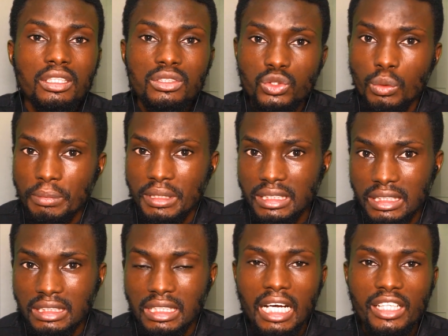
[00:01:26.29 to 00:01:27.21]
submit
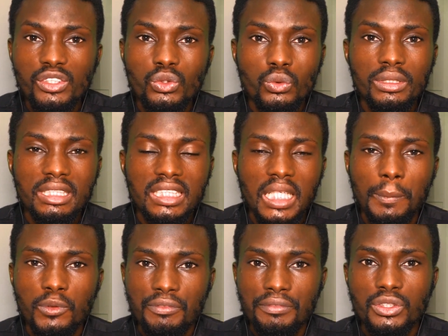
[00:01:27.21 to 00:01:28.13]
it. And these are
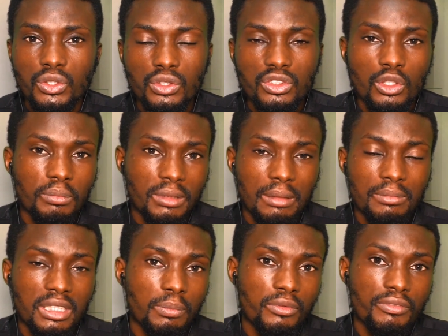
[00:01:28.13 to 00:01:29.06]
professors.
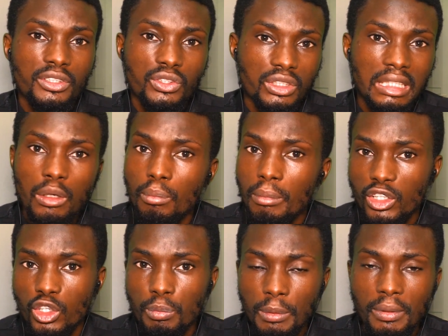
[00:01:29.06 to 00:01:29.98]
Sometimes the professors that will
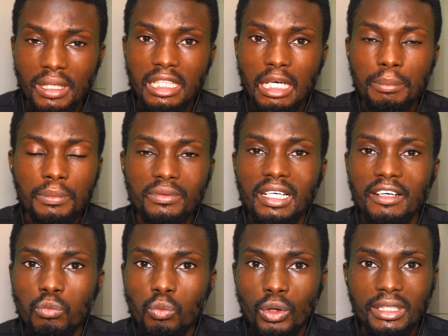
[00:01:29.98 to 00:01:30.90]
mark your paper, they are people that
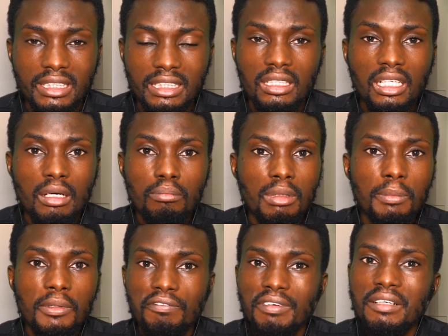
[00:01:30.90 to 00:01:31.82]
have worked in
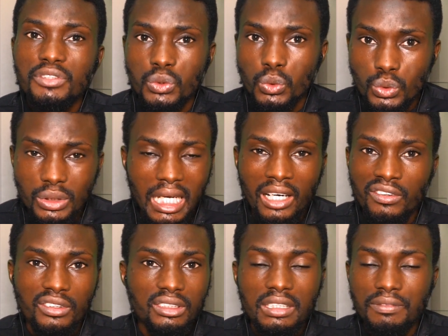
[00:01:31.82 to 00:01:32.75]
maybe 5 schools
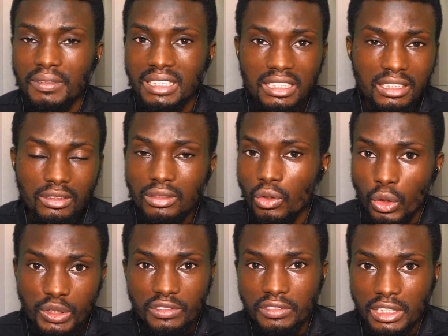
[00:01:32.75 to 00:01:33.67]
across different
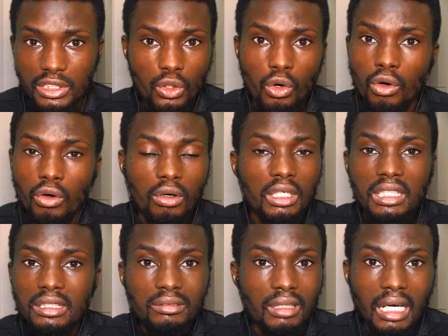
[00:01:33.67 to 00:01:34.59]
countries or
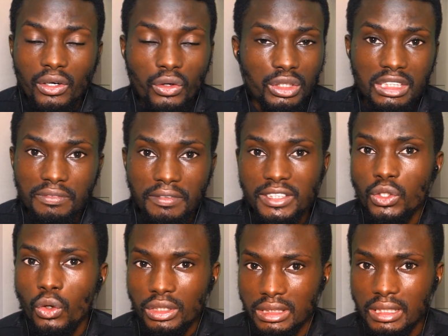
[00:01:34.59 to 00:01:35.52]
across different
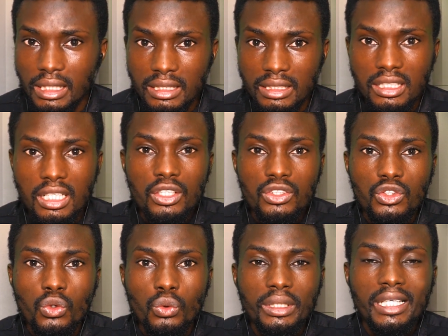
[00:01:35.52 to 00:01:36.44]
continents.
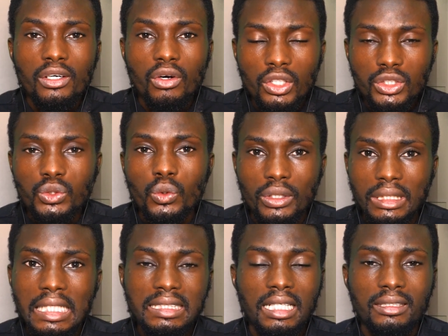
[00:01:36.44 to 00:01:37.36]
So they also
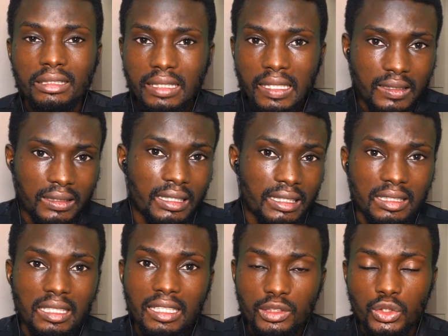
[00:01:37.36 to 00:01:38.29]
understand the techniques
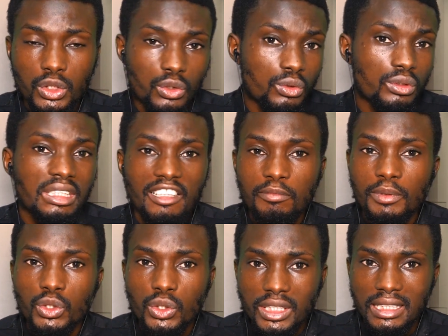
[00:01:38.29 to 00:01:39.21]
that students have
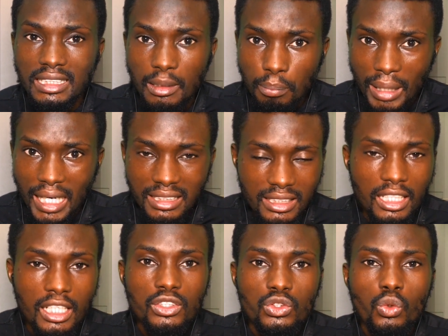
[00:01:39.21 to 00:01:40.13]
been using in the past.
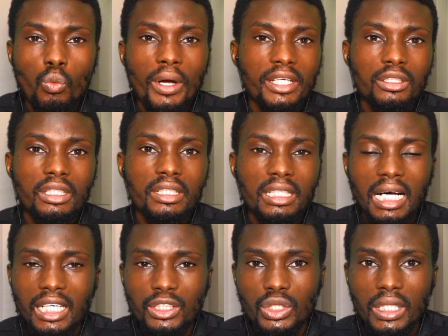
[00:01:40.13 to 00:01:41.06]
So when they
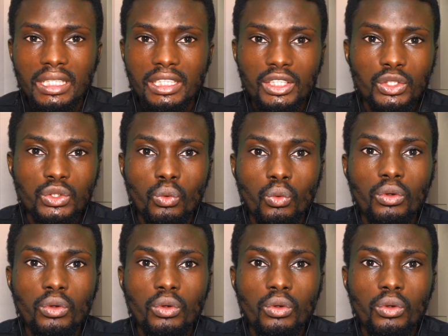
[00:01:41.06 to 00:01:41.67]
actually,